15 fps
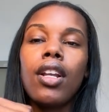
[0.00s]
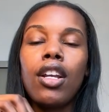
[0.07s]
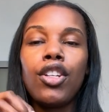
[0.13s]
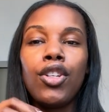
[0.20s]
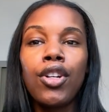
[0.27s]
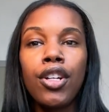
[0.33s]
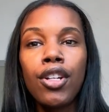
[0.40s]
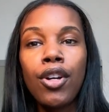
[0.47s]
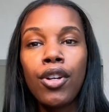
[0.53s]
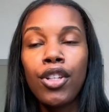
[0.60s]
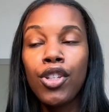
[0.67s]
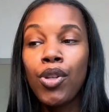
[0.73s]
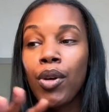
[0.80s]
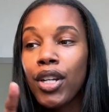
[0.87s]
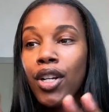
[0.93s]

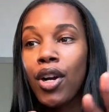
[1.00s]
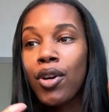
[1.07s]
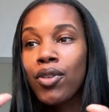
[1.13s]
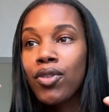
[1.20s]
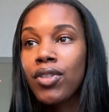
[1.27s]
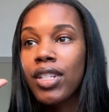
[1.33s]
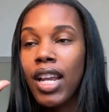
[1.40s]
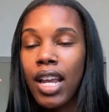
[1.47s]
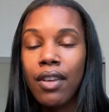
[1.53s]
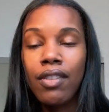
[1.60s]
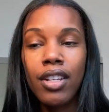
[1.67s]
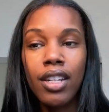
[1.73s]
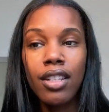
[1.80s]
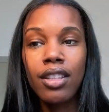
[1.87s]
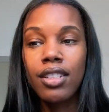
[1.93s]
You are your own
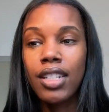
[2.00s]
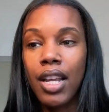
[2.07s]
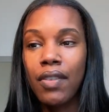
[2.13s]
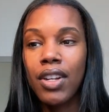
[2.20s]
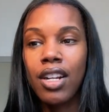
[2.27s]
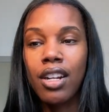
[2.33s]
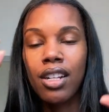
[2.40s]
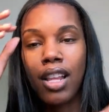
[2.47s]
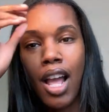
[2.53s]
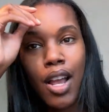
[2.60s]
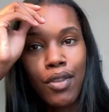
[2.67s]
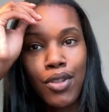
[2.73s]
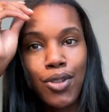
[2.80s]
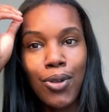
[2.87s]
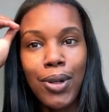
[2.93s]
David in the David and
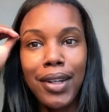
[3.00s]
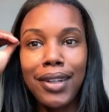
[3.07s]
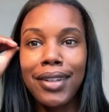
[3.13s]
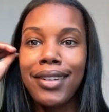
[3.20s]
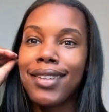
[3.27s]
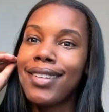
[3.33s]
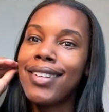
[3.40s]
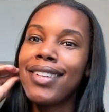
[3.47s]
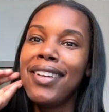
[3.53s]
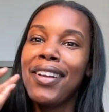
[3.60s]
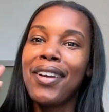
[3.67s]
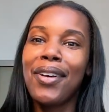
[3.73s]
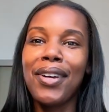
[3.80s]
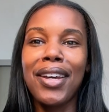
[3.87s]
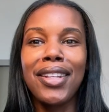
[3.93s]
Goliath story.
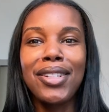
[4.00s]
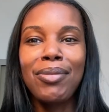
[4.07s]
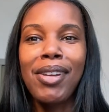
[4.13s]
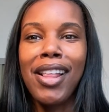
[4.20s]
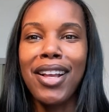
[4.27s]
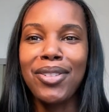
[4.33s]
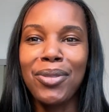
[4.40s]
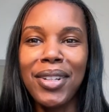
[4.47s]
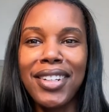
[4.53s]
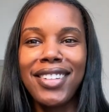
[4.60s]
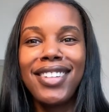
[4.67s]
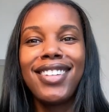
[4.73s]
Okay, that's my last one.